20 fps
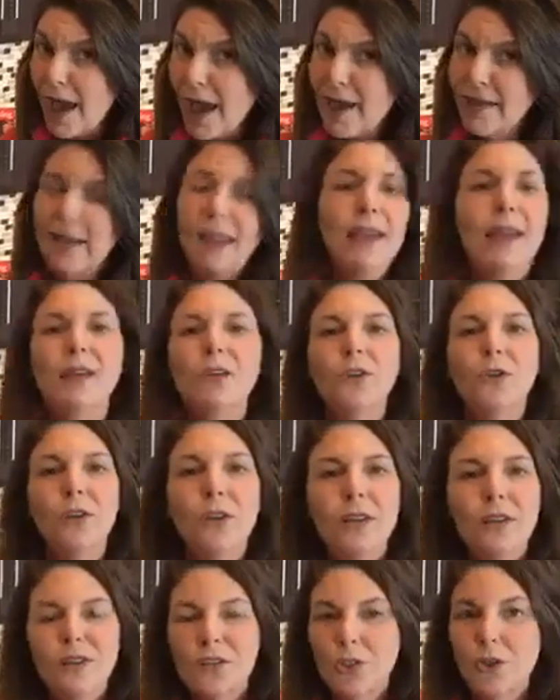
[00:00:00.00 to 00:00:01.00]
that, and
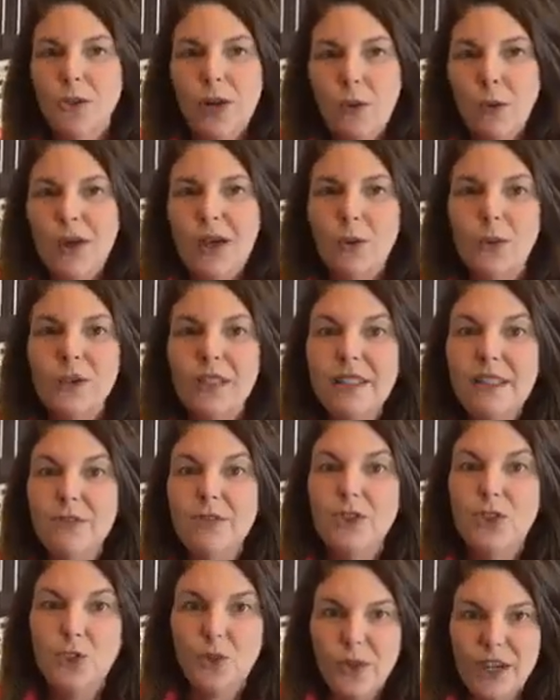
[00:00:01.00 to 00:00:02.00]
cooking is a great way to
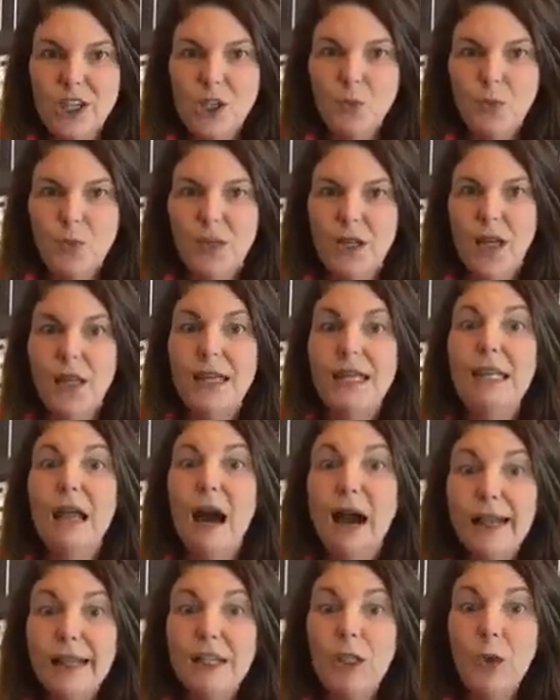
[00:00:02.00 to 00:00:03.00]
relieve stress, but
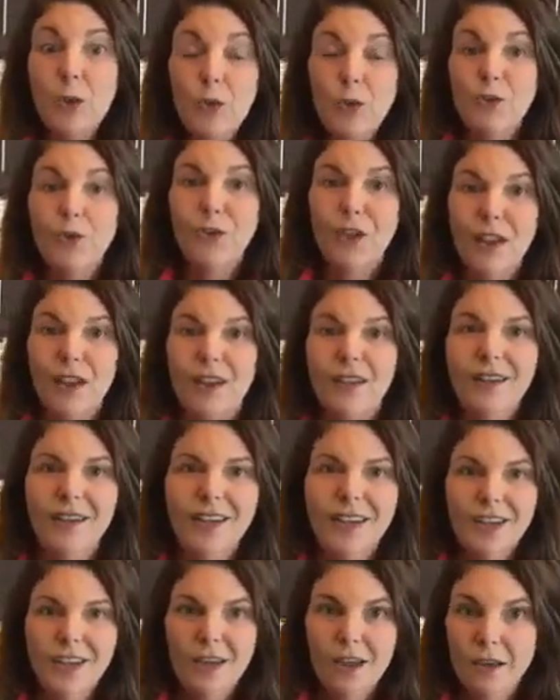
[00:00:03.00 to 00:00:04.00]
not a huge fan
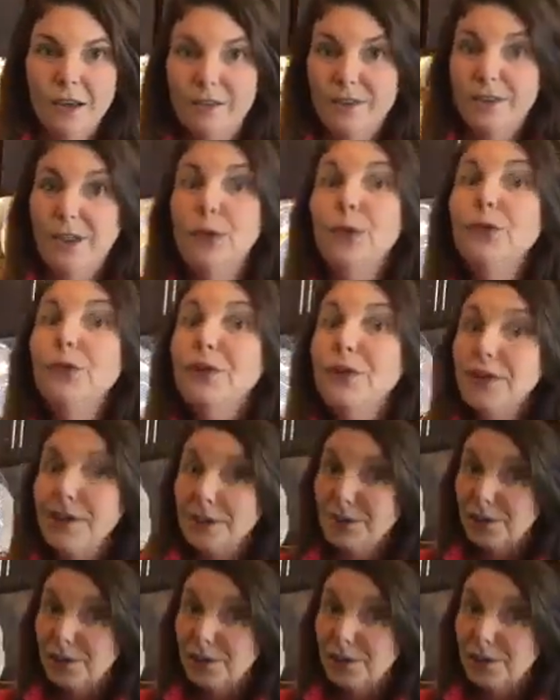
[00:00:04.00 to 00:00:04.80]
of doing the